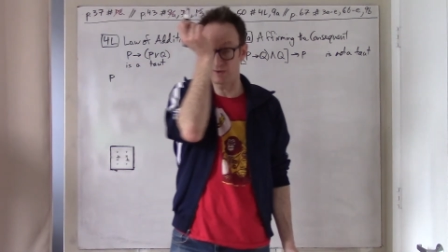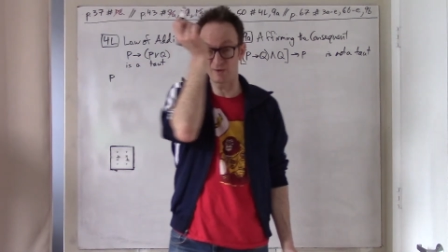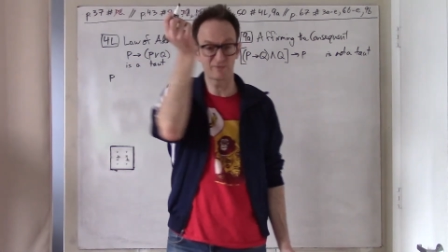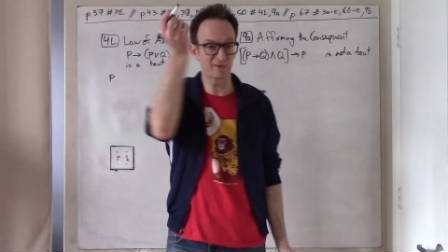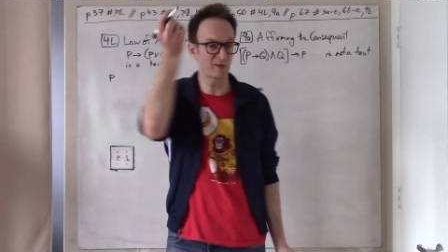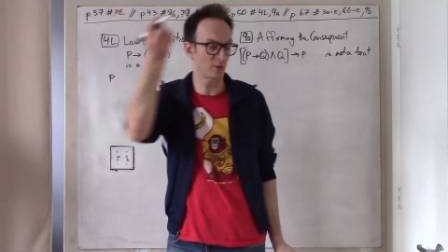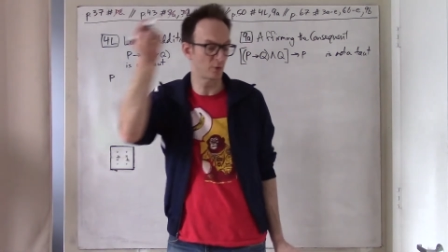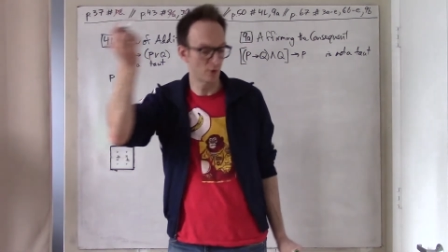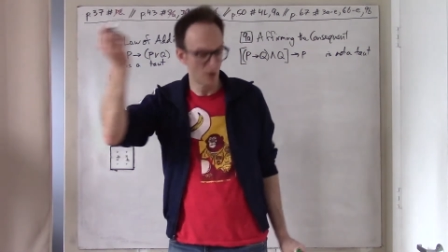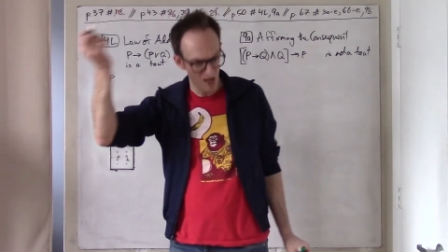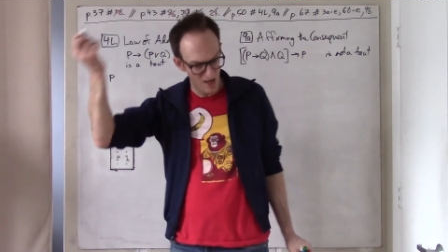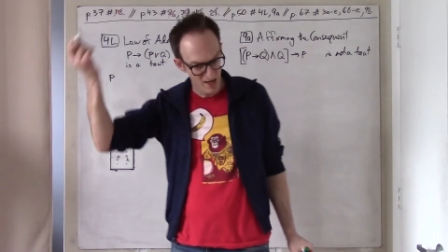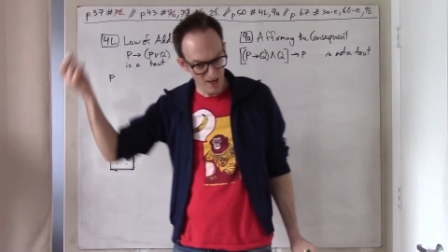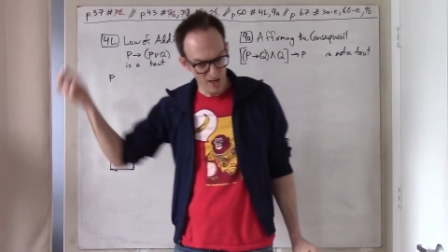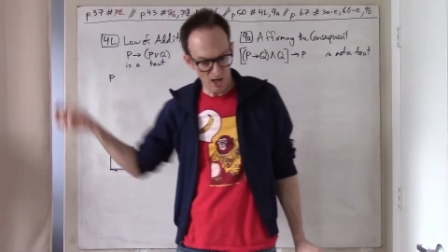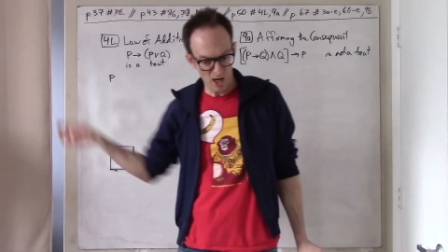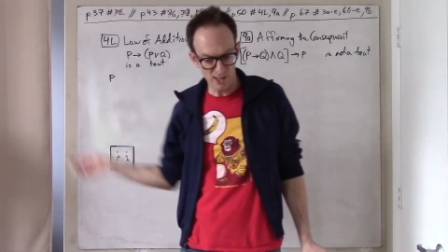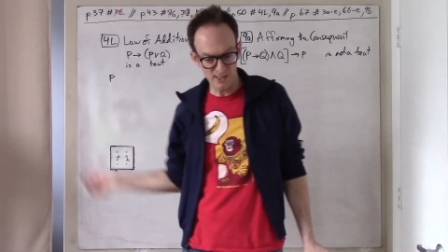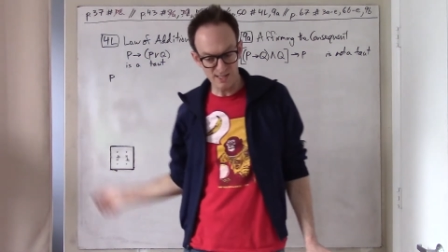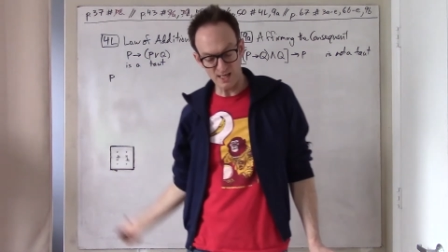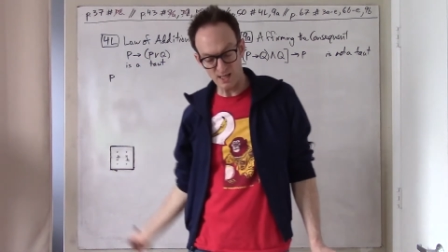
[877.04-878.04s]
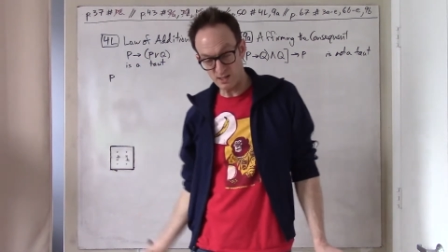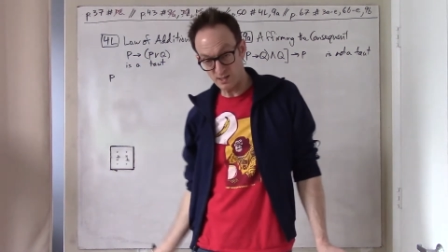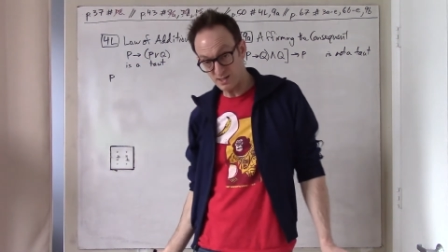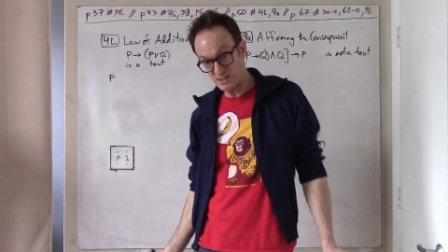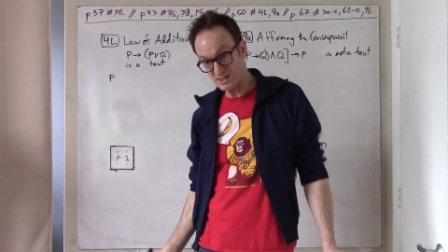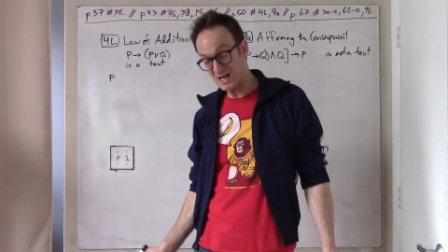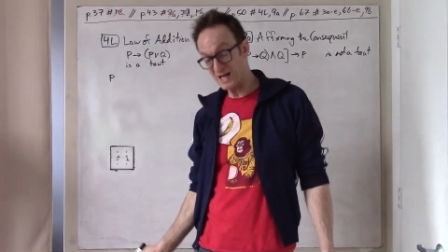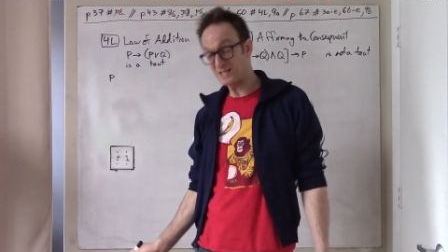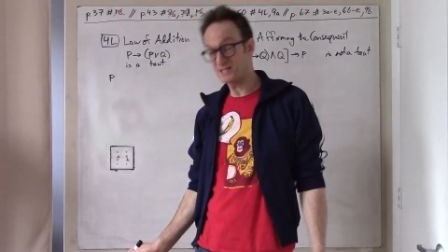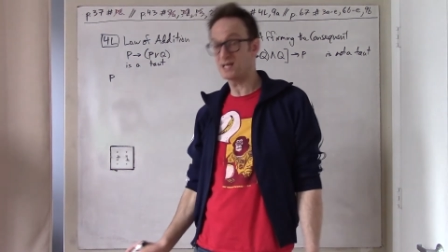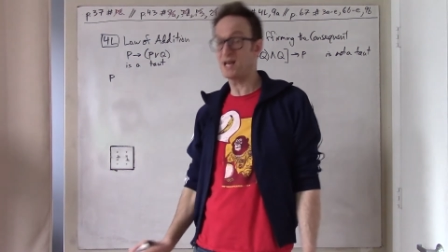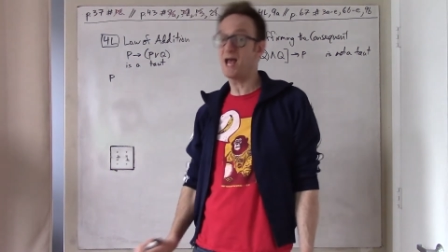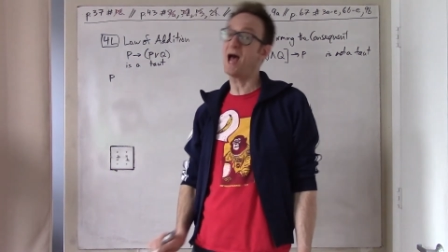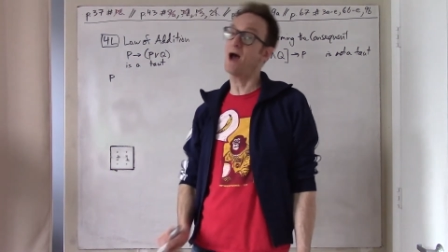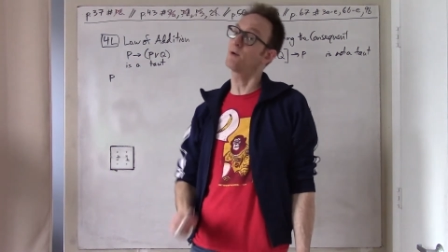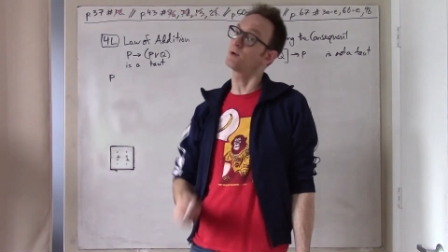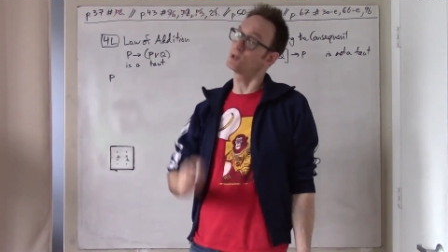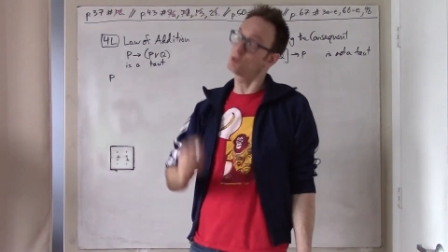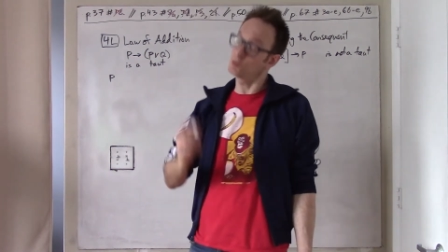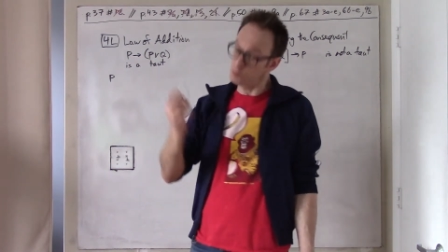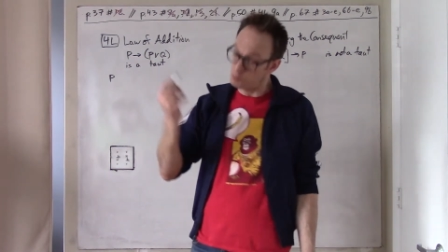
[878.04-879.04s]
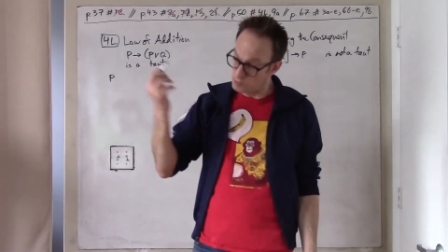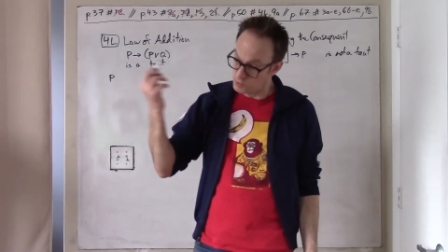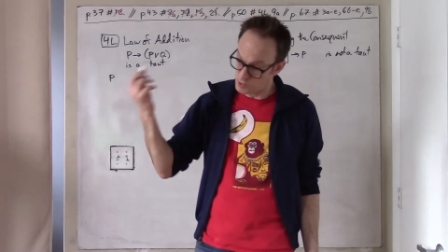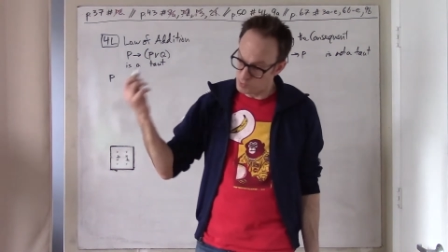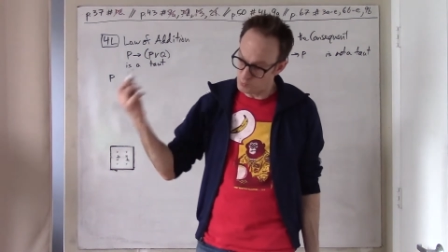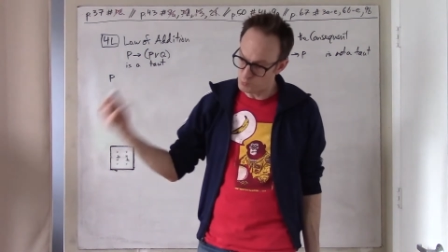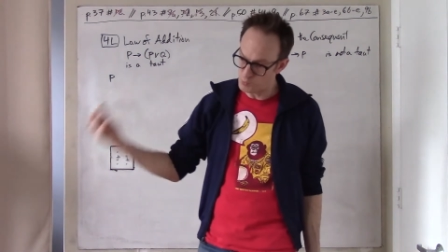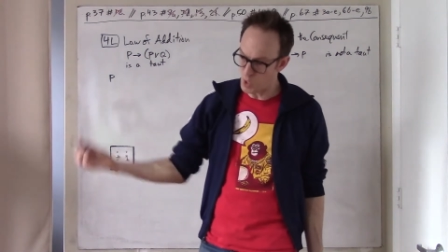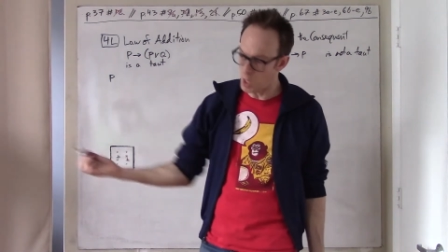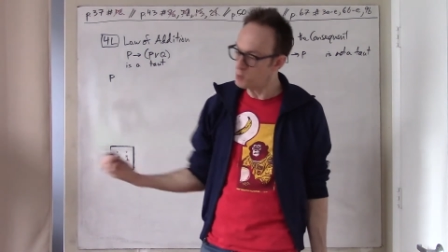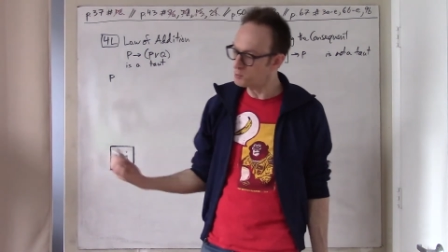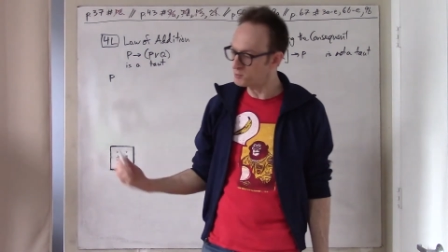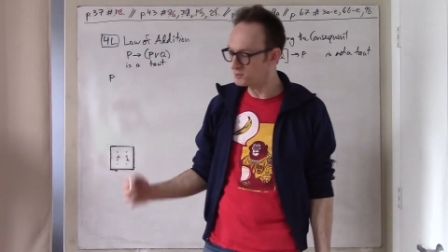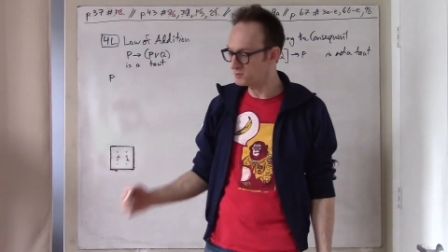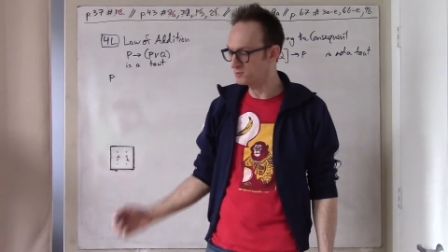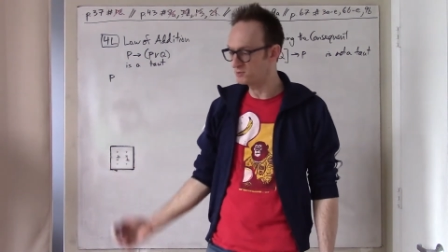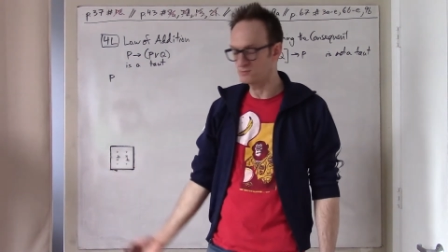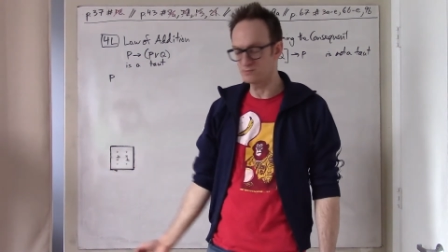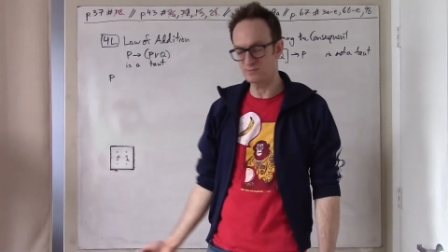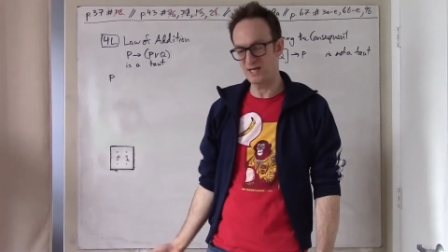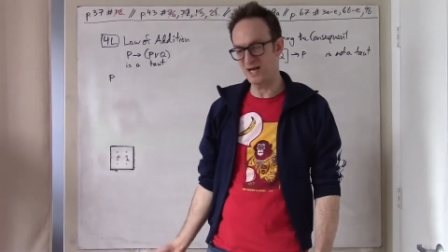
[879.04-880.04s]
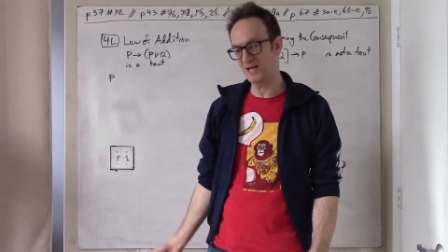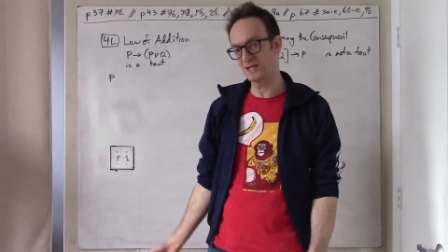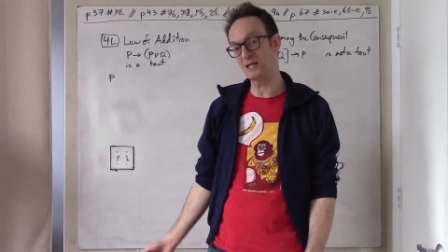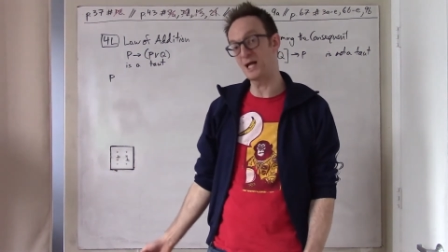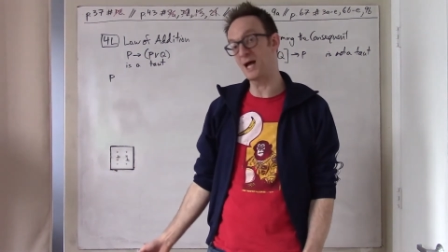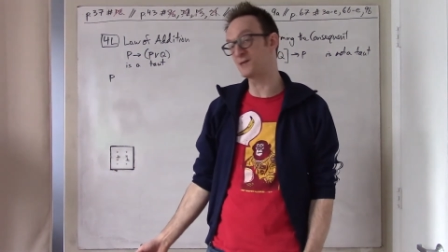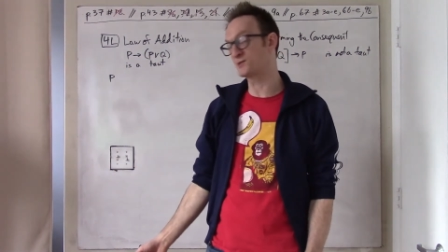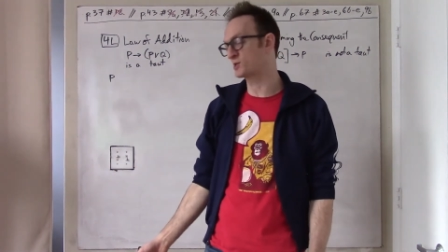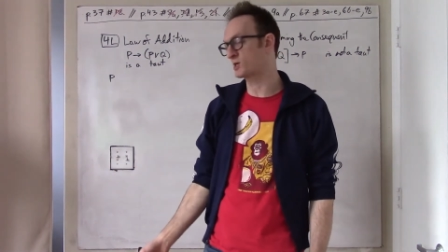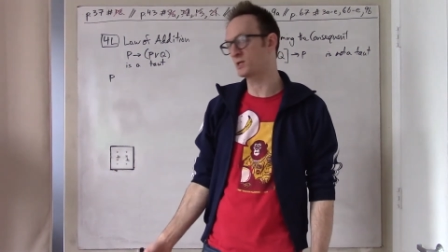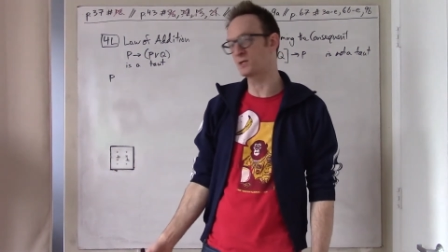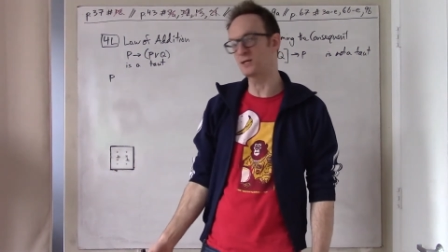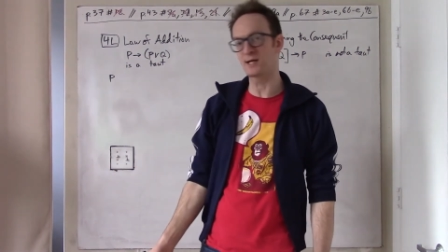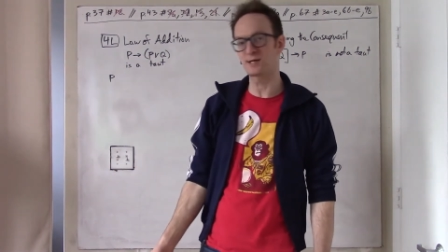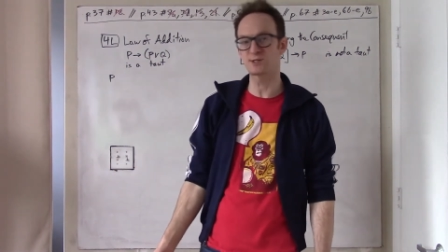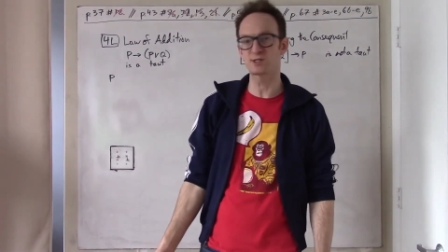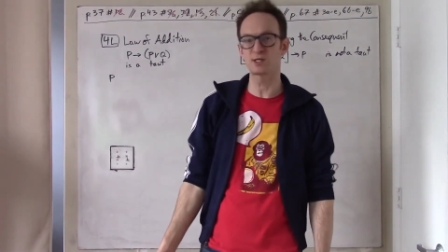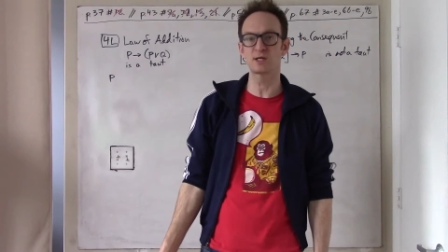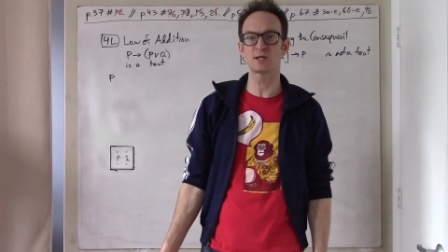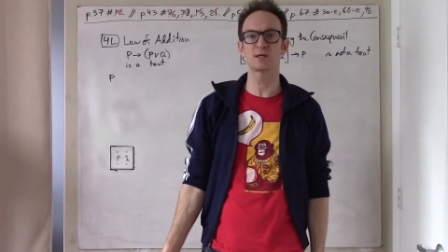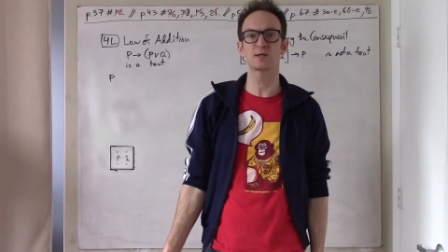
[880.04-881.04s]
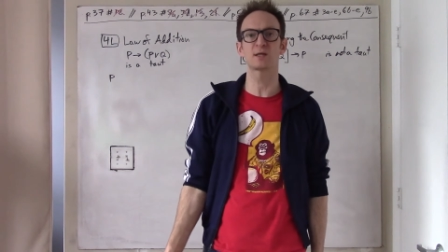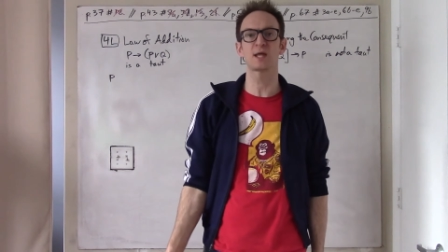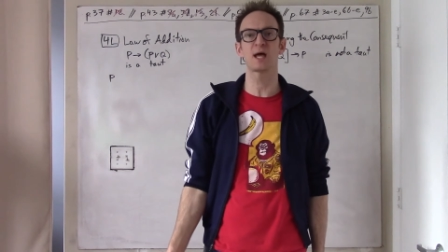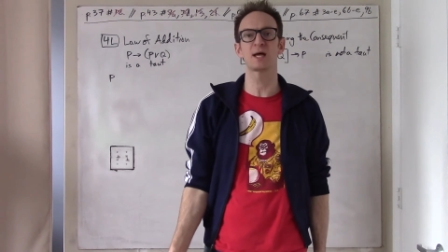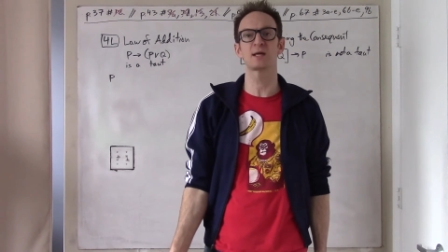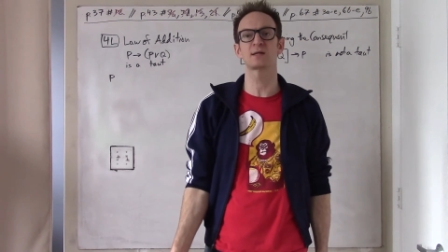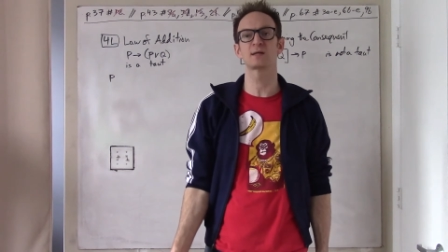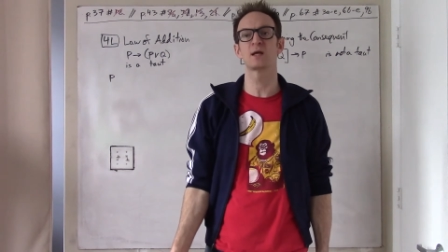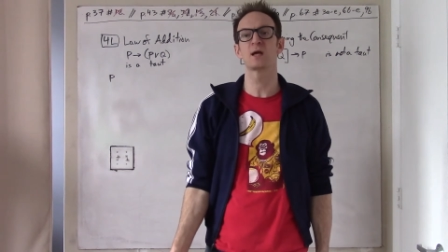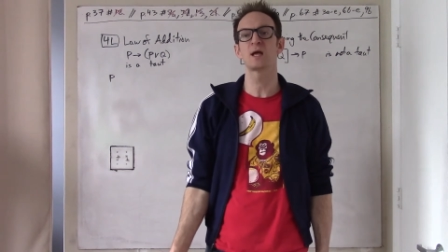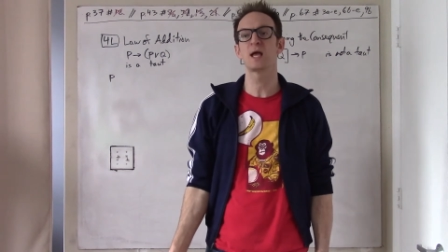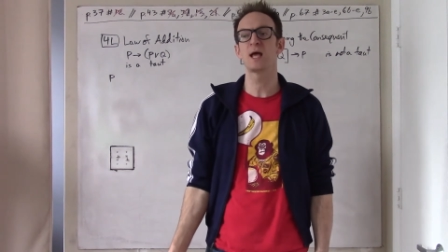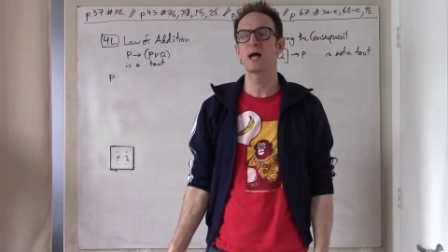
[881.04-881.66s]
if you are taking this class now and you, you don't take logic next year, then,